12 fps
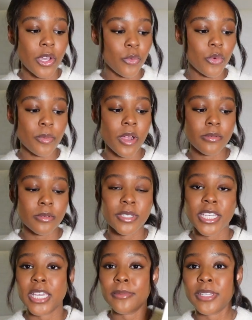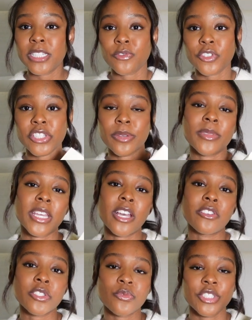we'll probably keep these for something
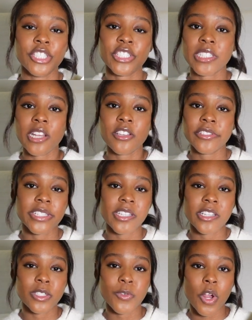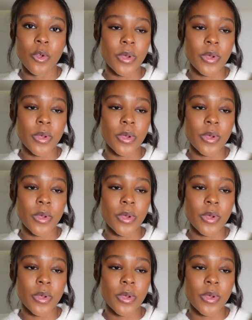else. We're just not using these for our